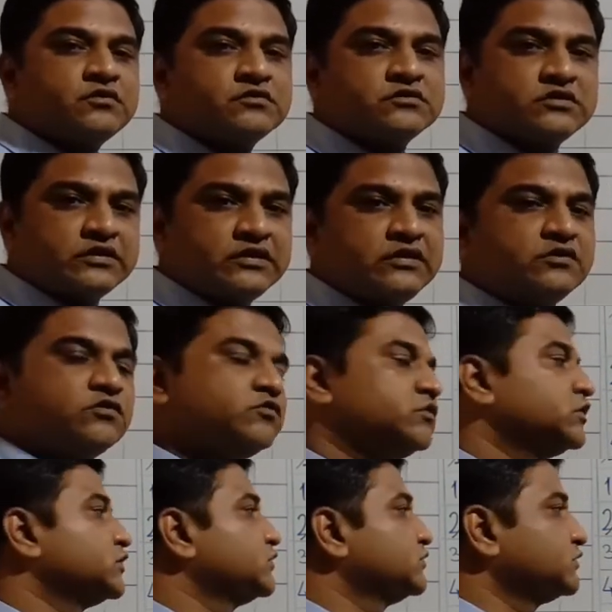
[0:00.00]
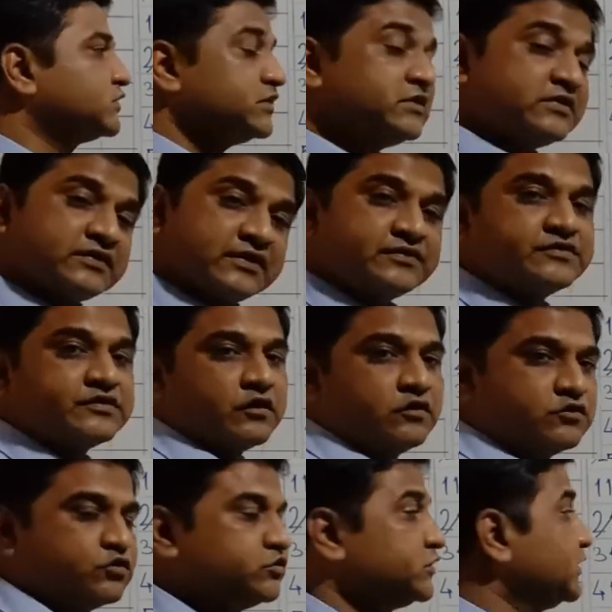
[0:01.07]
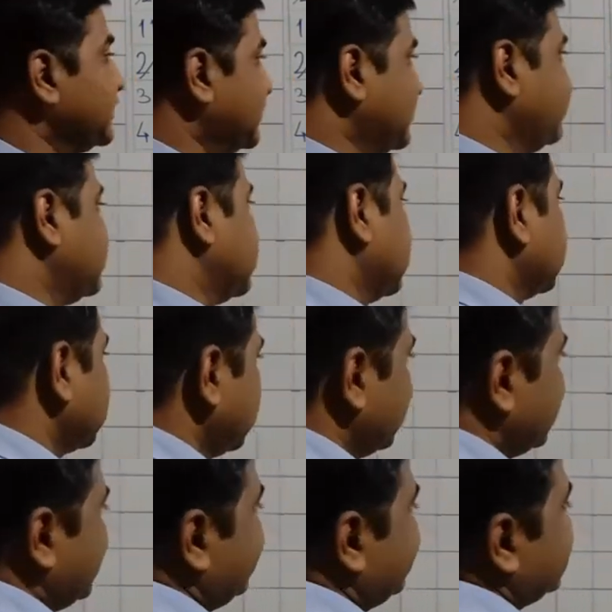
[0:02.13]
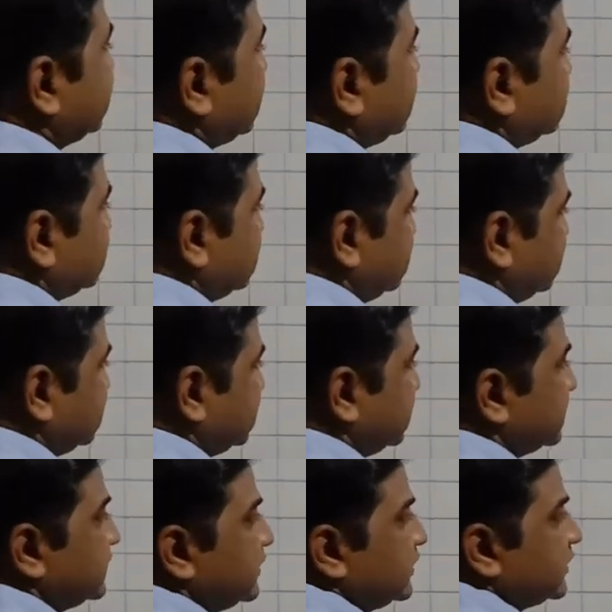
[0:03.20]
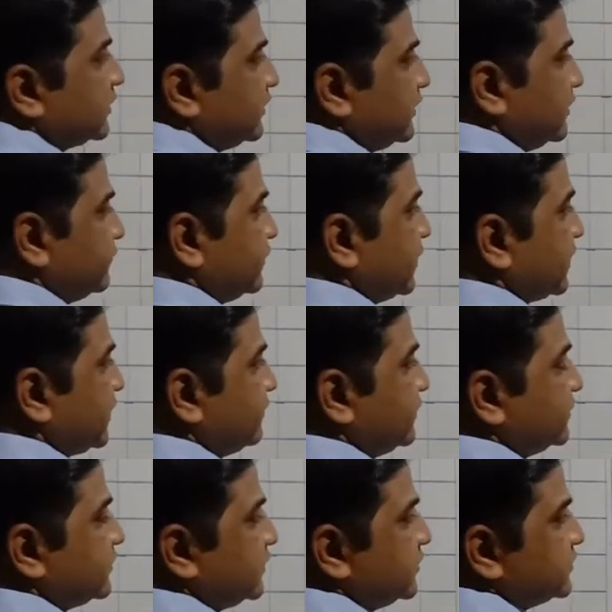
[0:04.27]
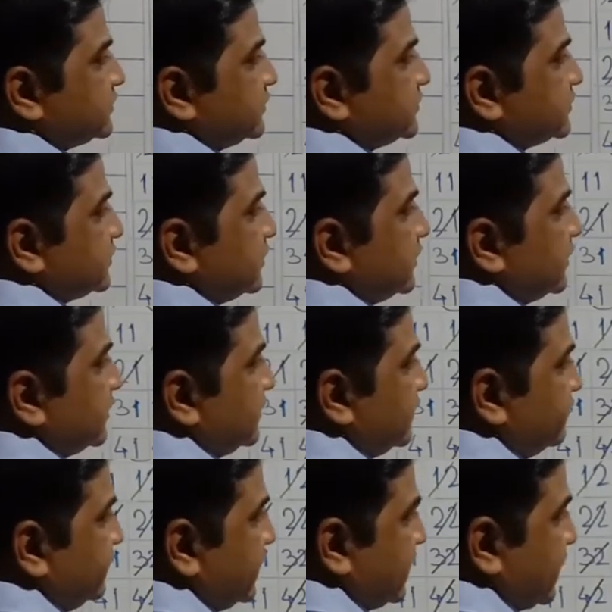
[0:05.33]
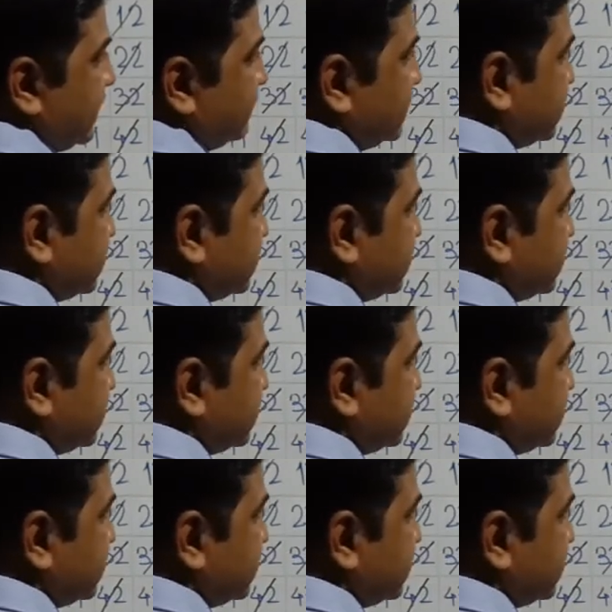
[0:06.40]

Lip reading: 3 over 3 tens also. 3 11s are. 3 11s are 33. Then we are having 36. Then we are having